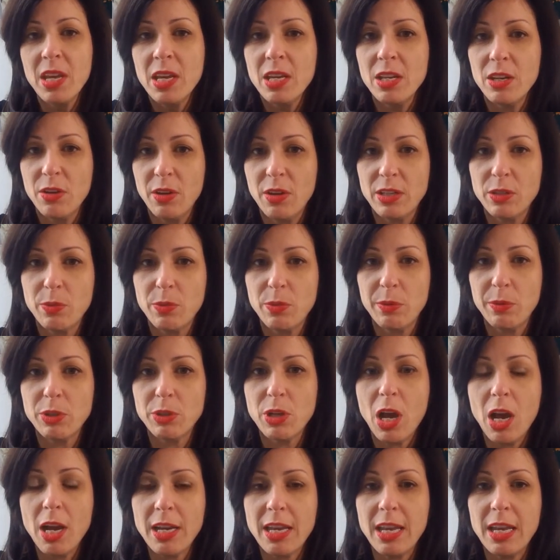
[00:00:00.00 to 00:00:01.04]
you know, as we were
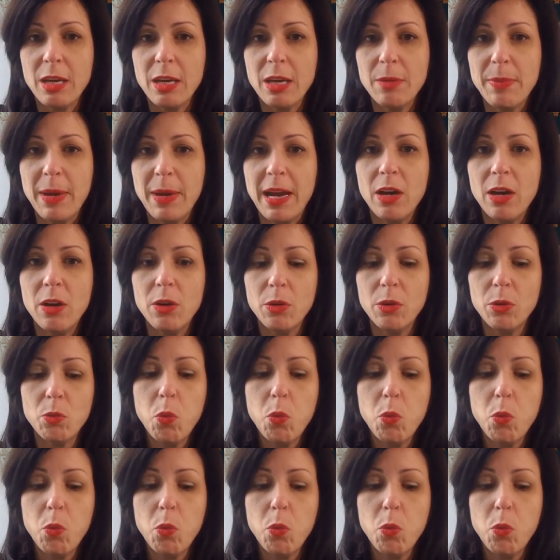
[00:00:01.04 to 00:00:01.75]
talking about